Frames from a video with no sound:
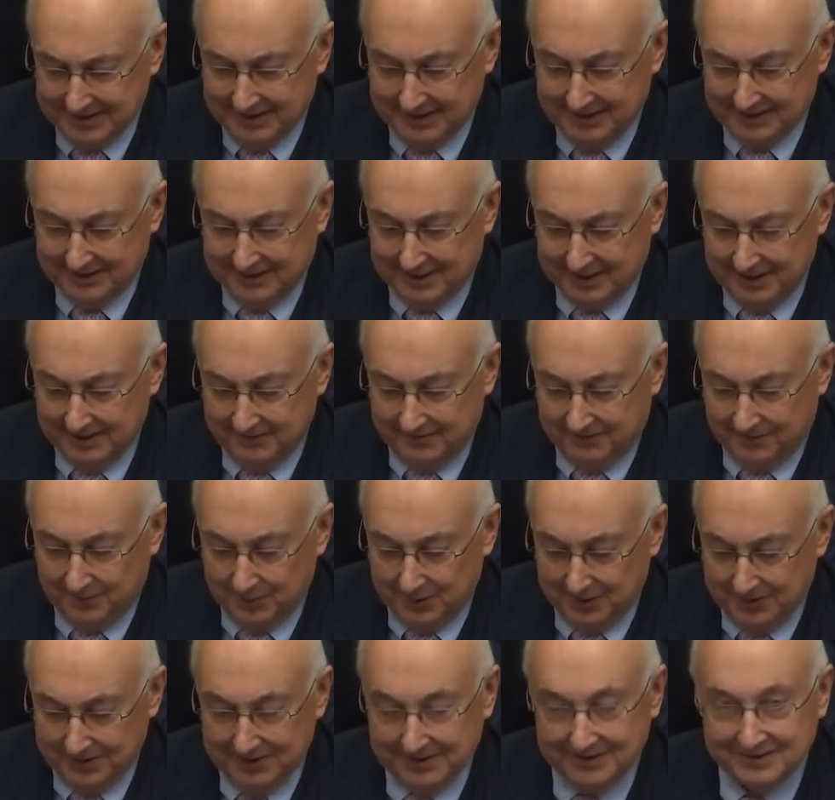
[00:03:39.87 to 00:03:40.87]
Uh,
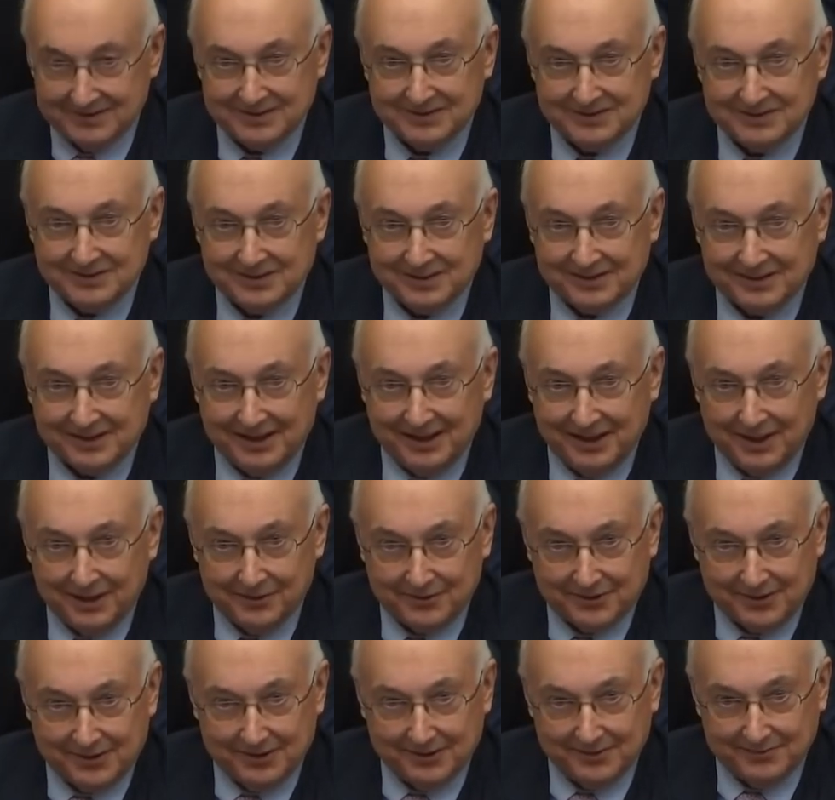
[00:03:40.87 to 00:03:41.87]
California
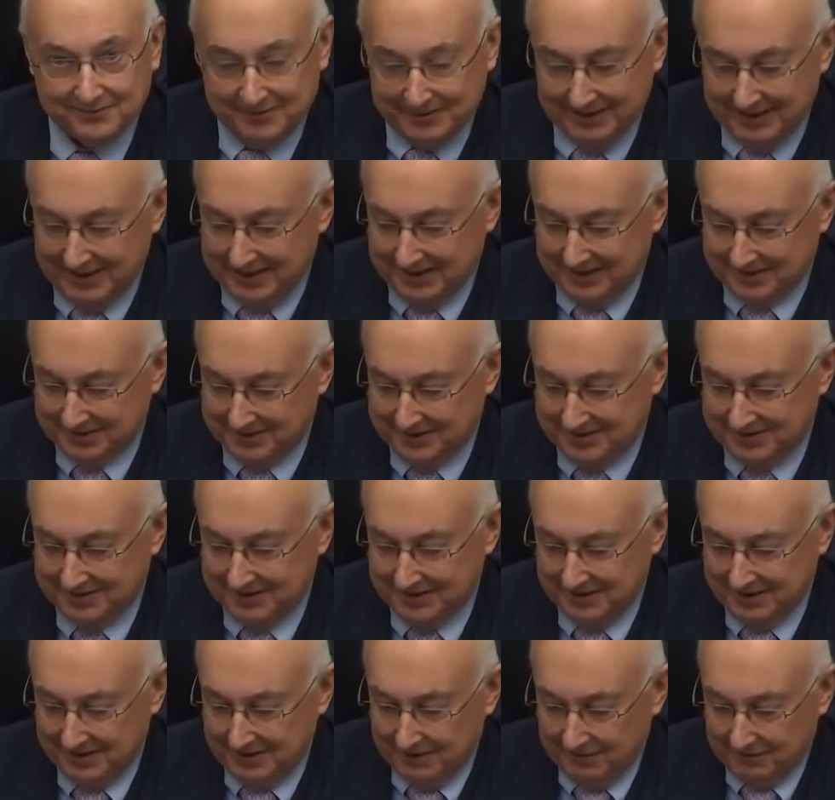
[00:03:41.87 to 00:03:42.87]
healthcare finance
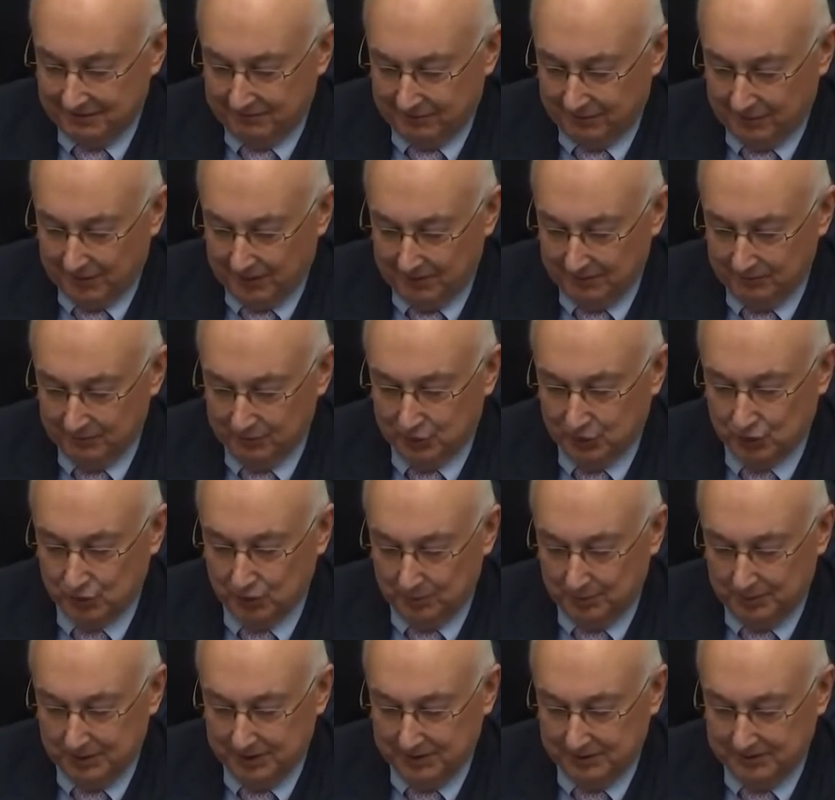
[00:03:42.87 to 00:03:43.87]
from
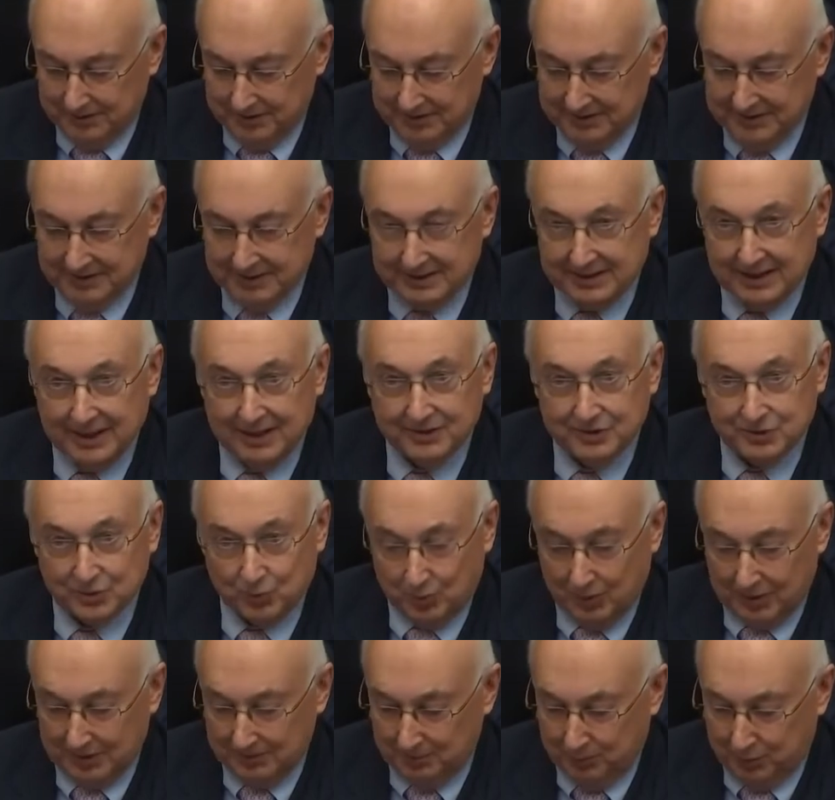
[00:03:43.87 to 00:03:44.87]
two billion dollars down to
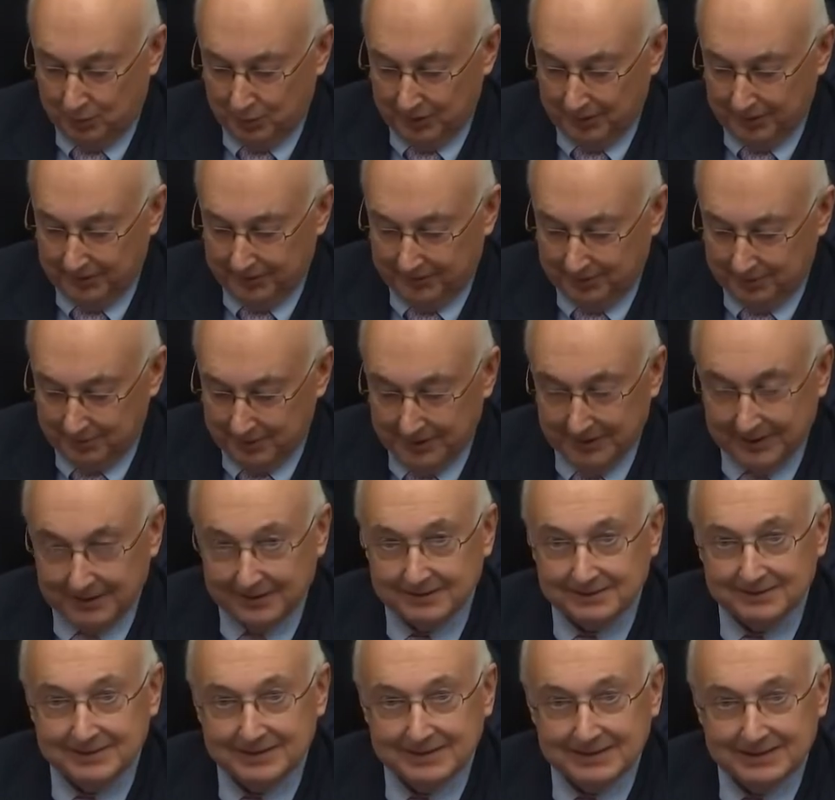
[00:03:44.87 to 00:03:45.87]
one point three.